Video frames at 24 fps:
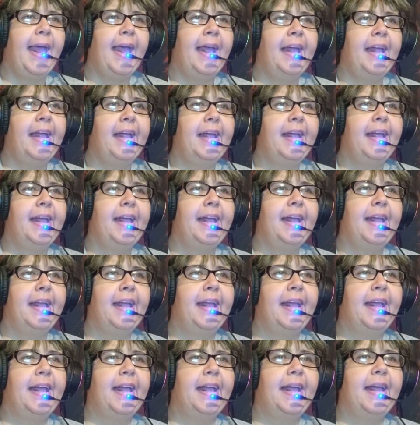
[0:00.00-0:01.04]

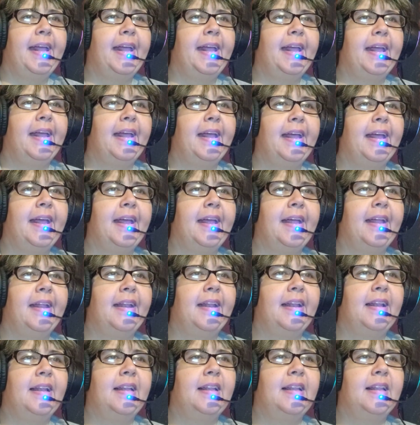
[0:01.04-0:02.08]

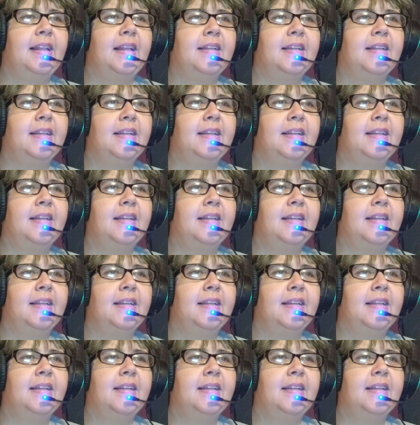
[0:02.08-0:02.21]
And